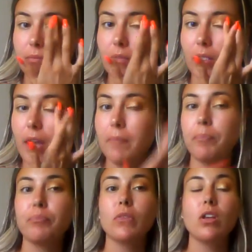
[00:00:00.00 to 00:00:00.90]
Okay.
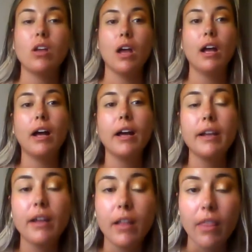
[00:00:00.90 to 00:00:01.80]

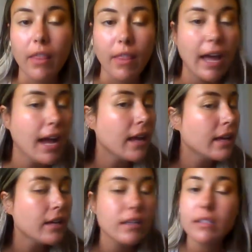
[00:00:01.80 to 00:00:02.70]
And that
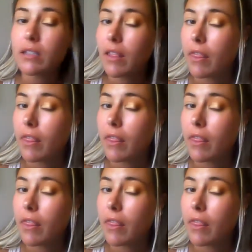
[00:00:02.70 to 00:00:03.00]
is